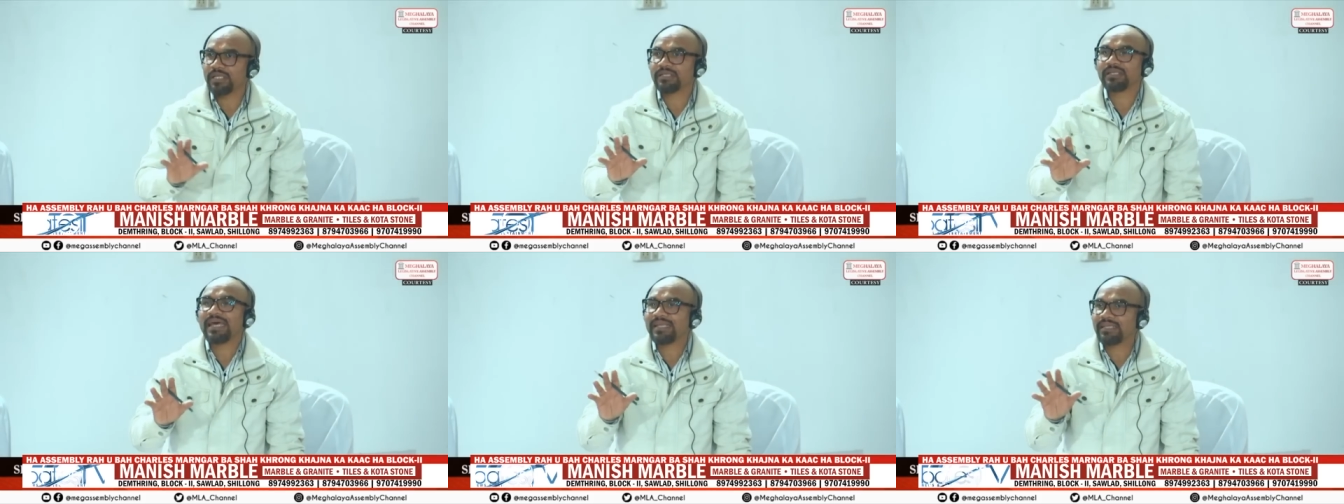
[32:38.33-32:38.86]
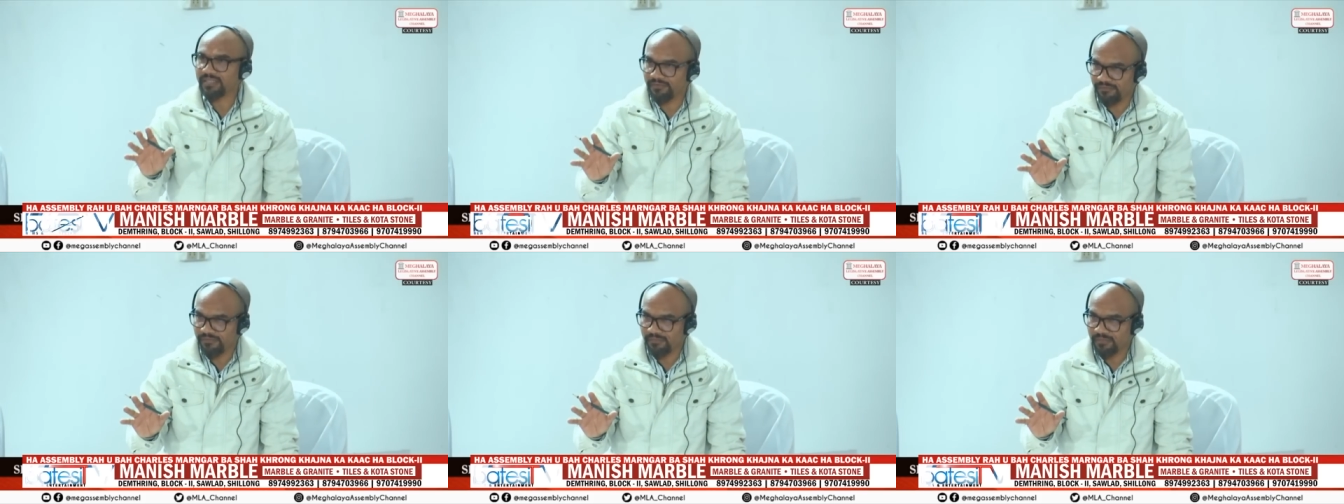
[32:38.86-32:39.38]
a narrative
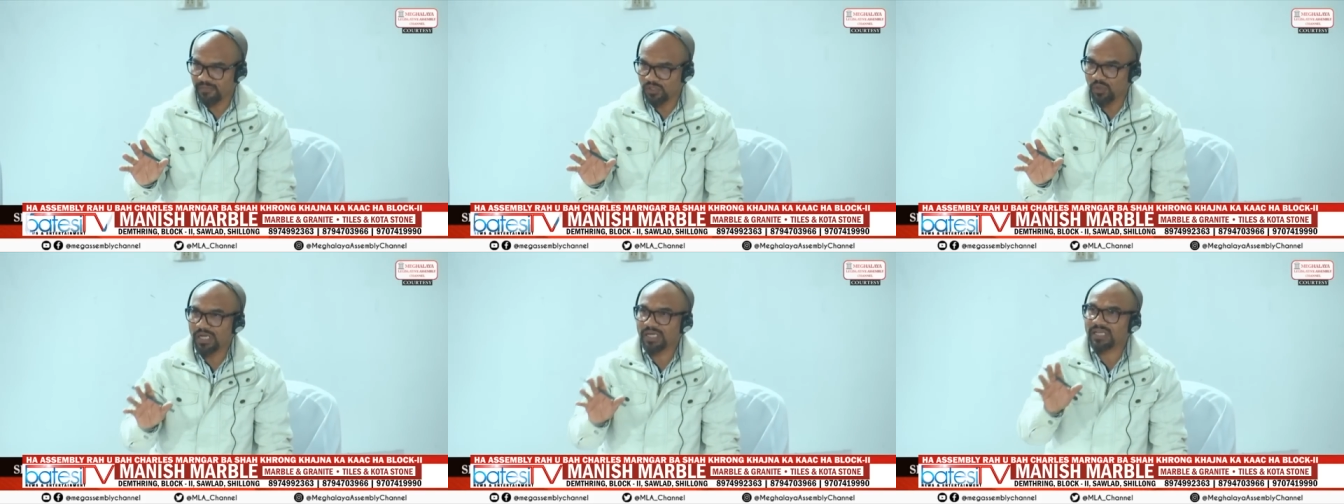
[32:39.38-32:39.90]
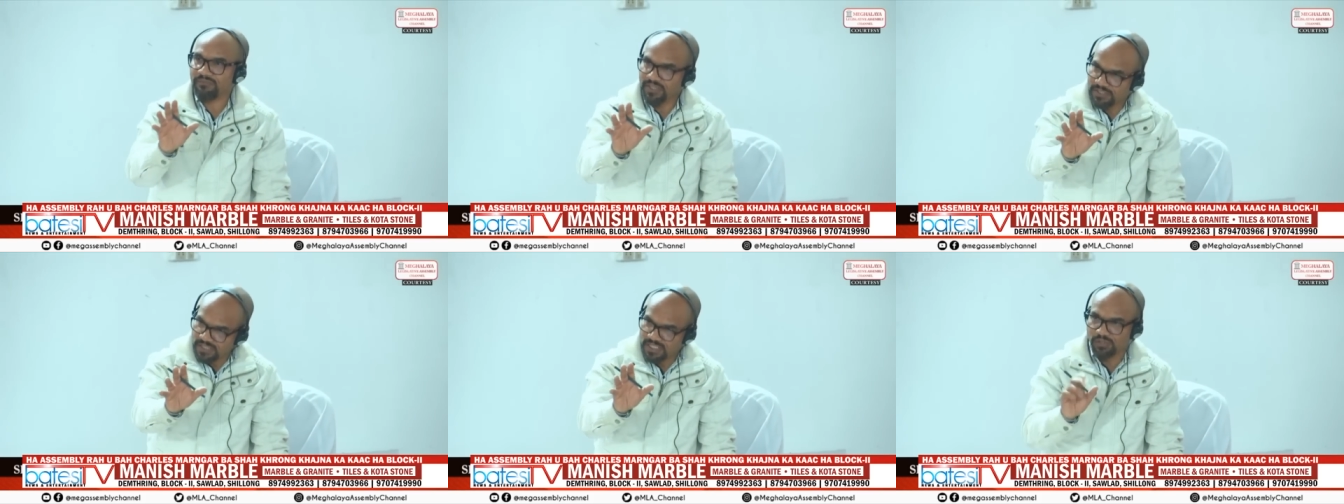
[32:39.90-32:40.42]
to aggravate
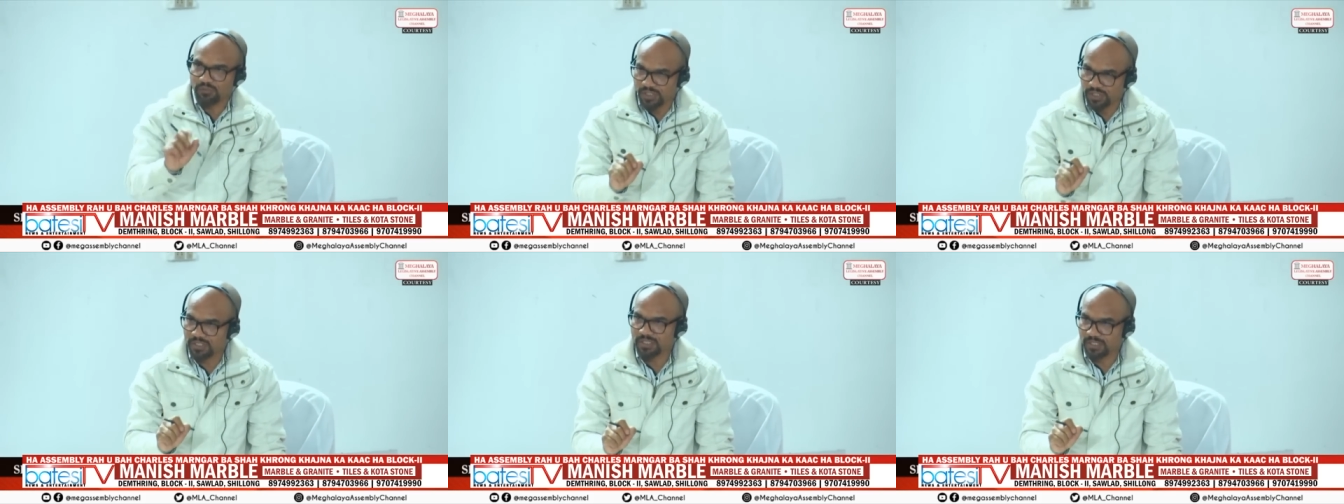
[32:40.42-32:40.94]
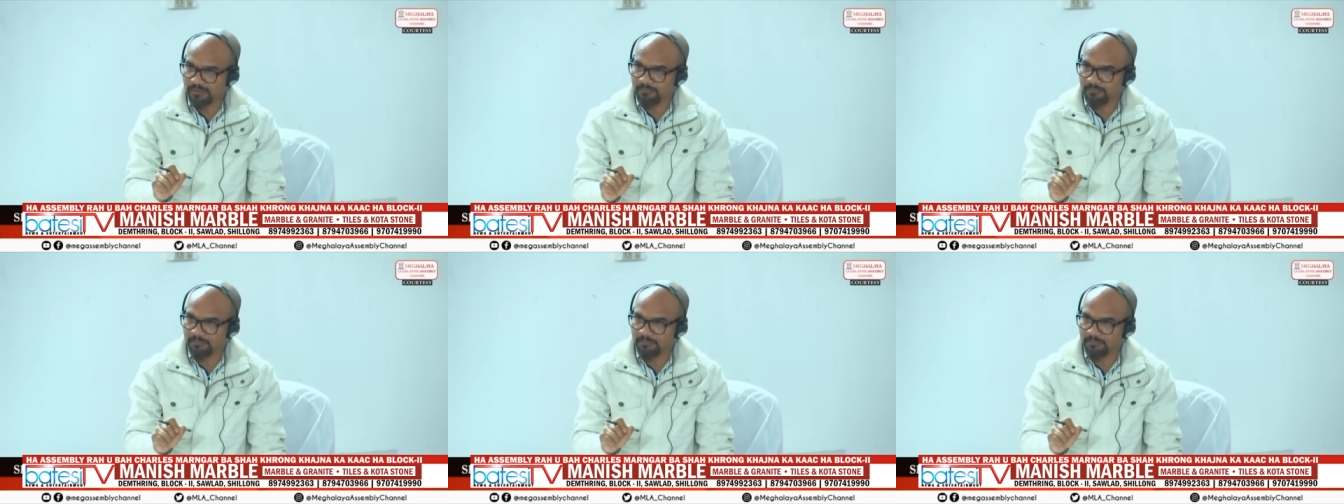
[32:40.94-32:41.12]
the situation, sir.